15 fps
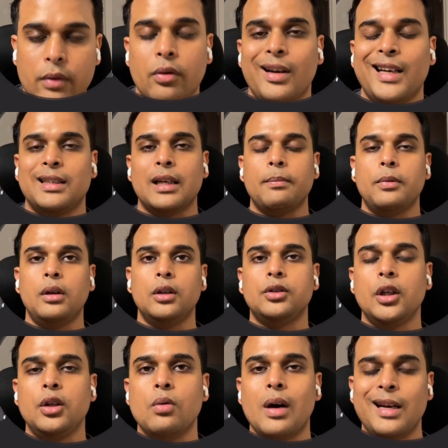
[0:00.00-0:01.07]
For example, let's
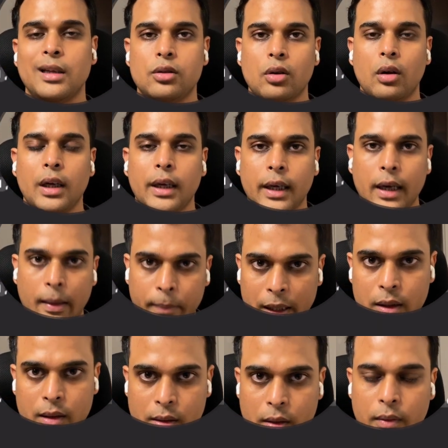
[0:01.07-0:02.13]
say you are installing an
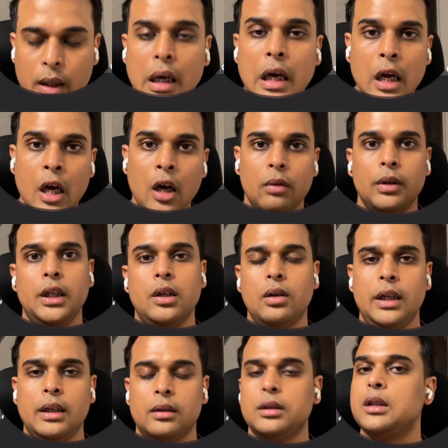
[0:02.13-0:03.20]
Apache server within your
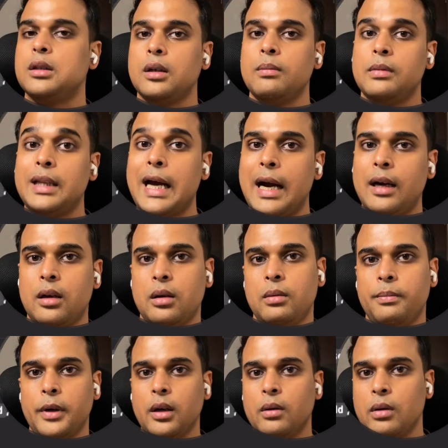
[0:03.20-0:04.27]
Linux system. That
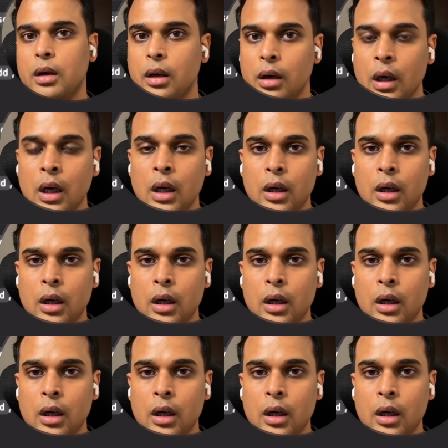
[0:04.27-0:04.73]
particular